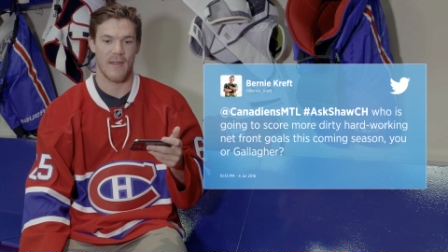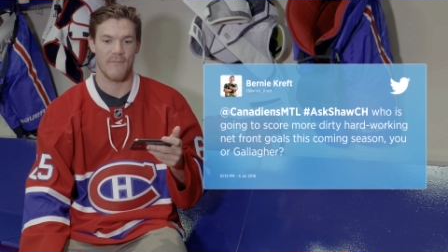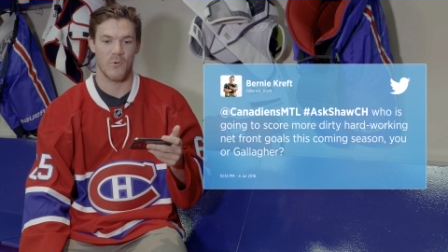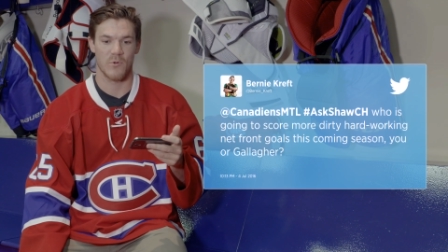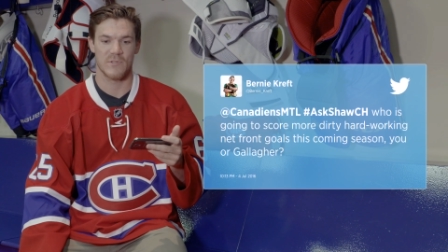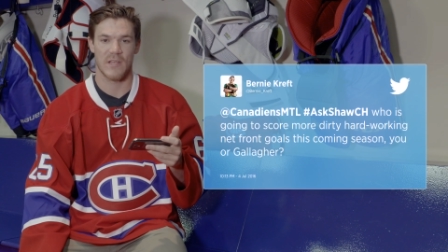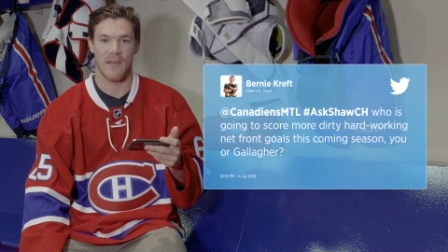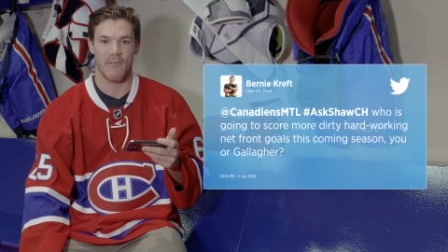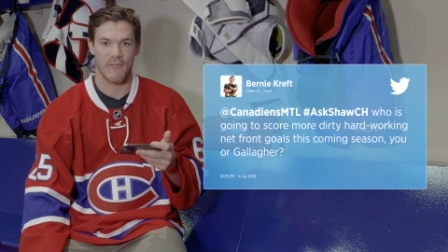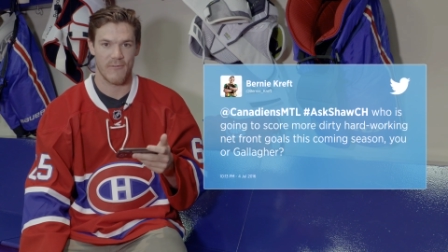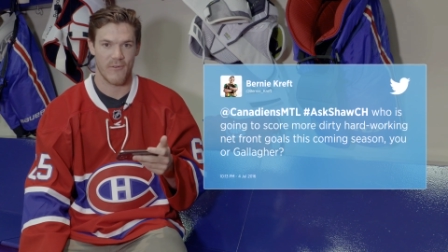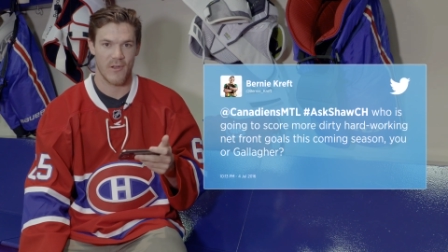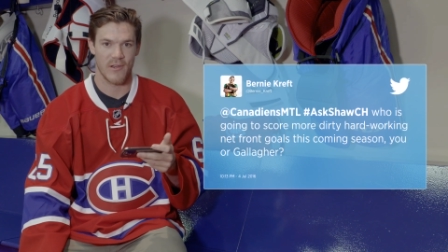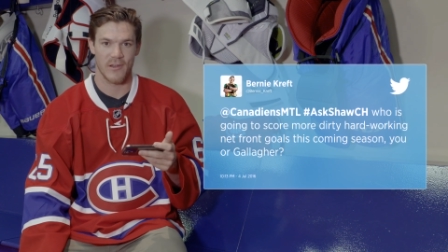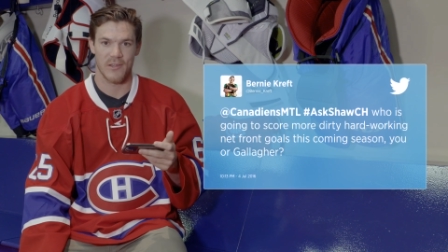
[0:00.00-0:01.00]
everyone's having
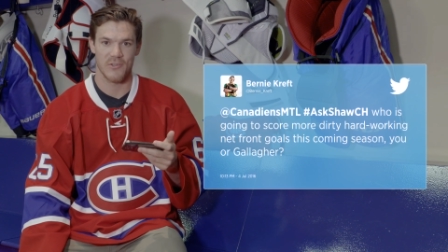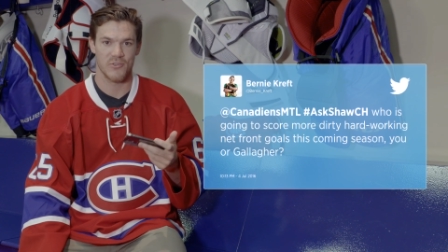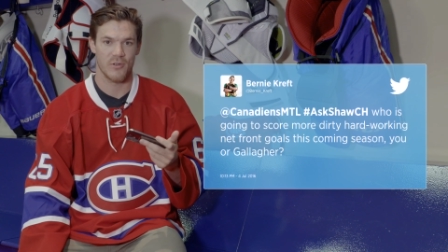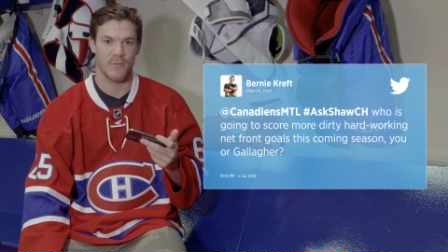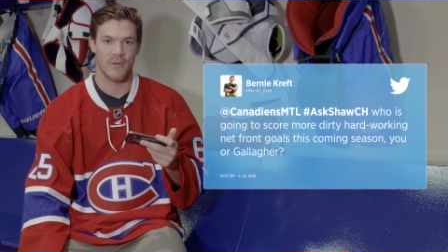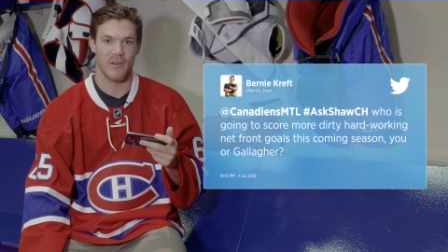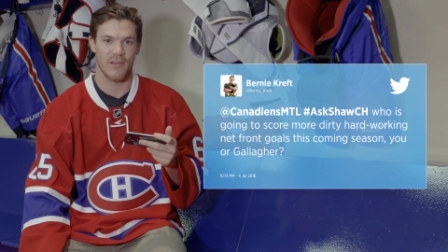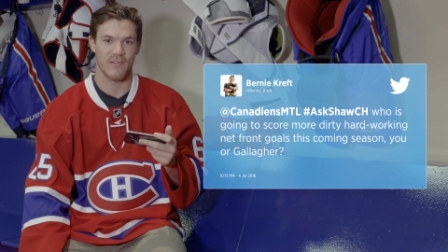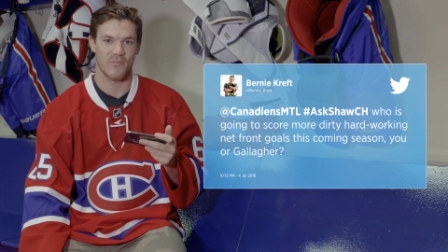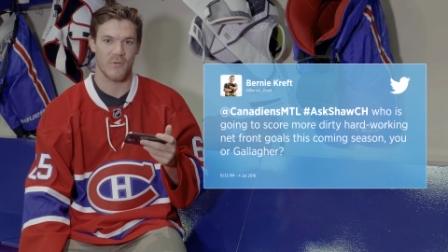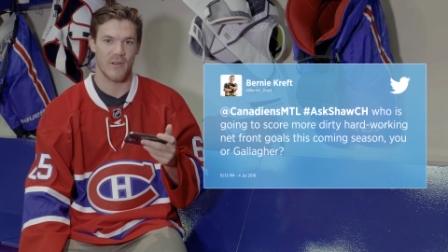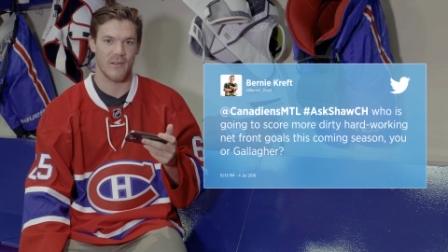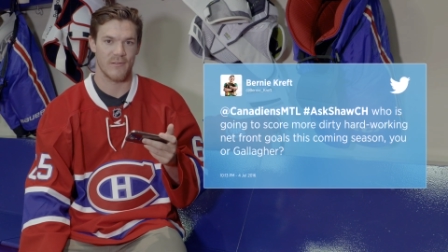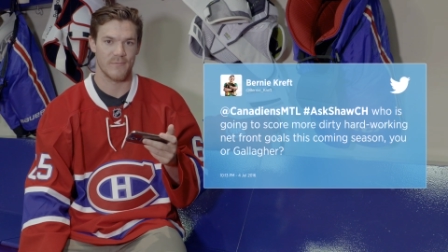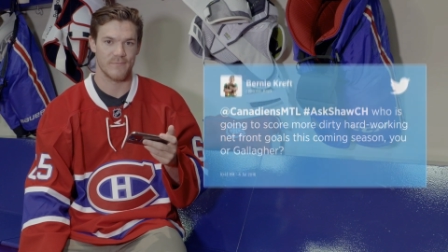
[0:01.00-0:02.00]
fun and contributing as
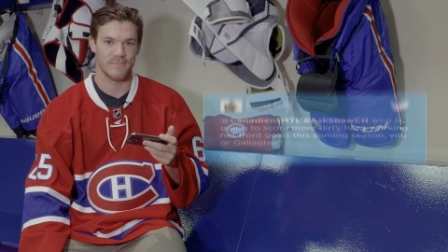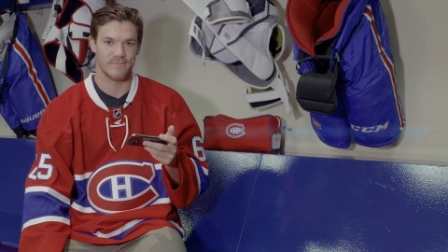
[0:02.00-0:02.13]
well.